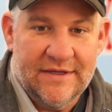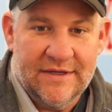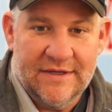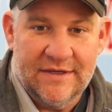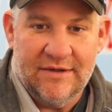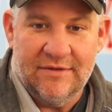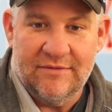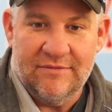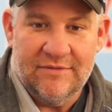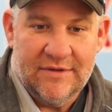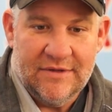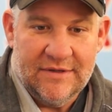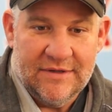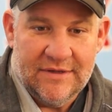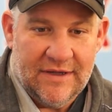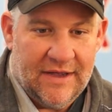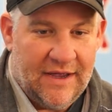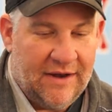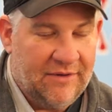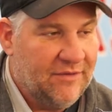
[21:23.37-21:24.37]
I
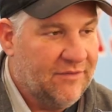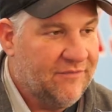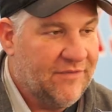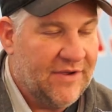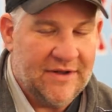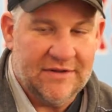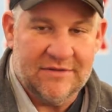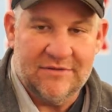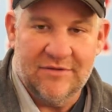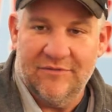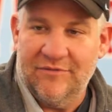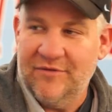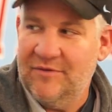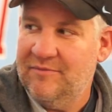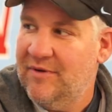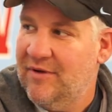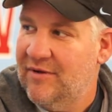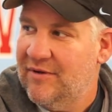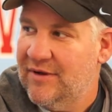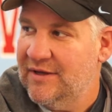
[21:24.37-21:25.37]
don't know if I could throw a
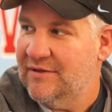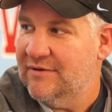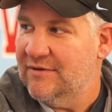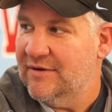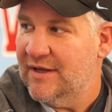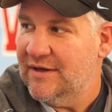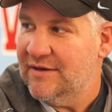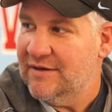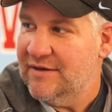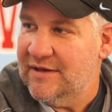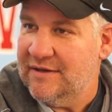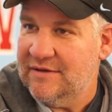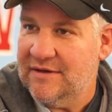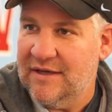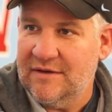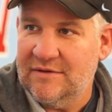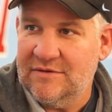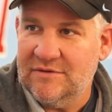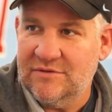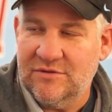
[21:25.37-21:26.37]
football either
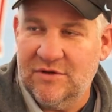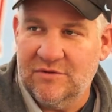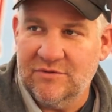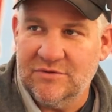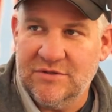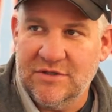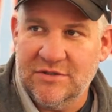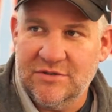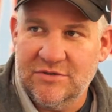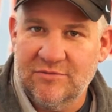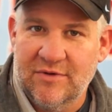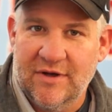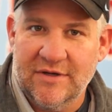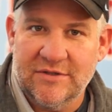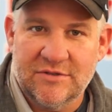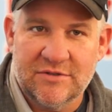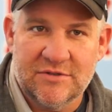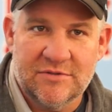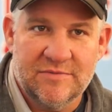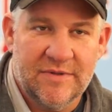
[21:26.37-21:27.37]
in those
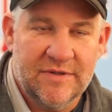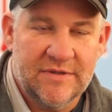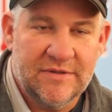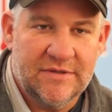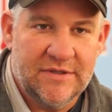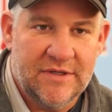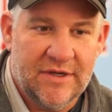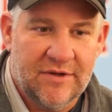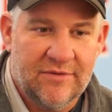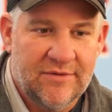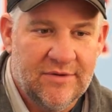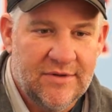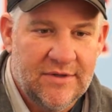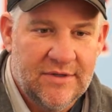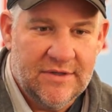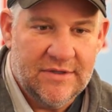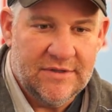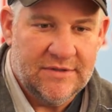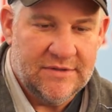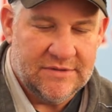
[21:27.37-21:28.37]
situations, but
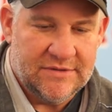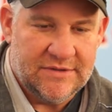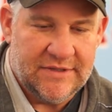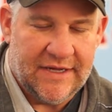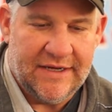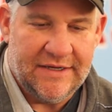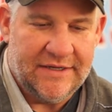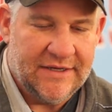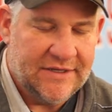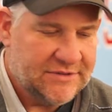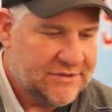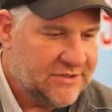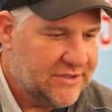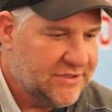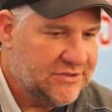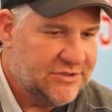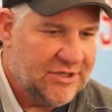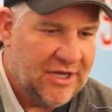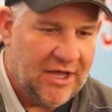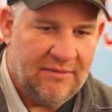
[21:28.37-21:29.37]
Tate does a
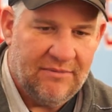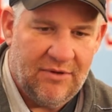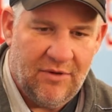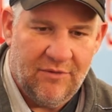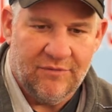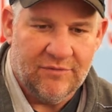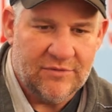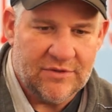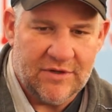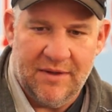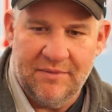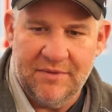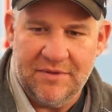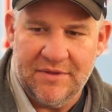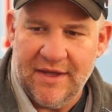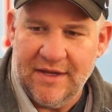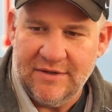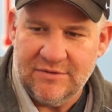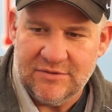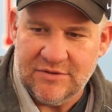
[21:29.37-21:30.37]
good job overcoming
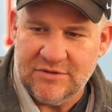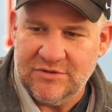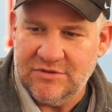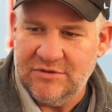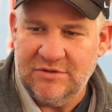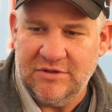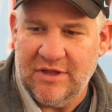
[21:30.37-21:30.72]
things.